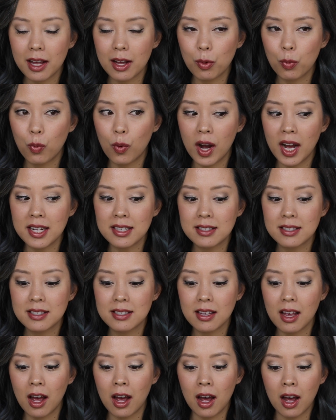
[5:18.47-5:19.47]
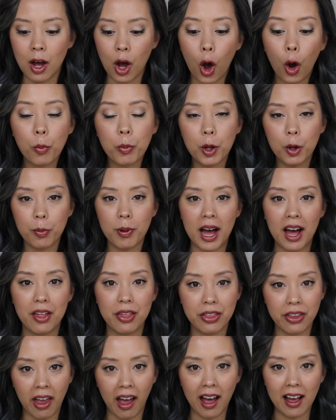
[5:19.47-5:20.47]
what a
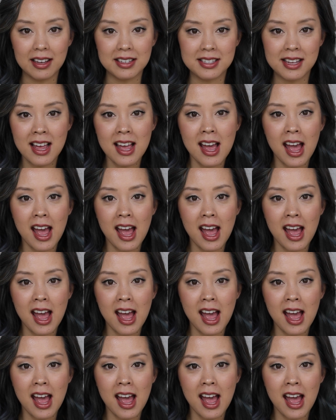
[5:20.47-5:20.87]
homeopath does,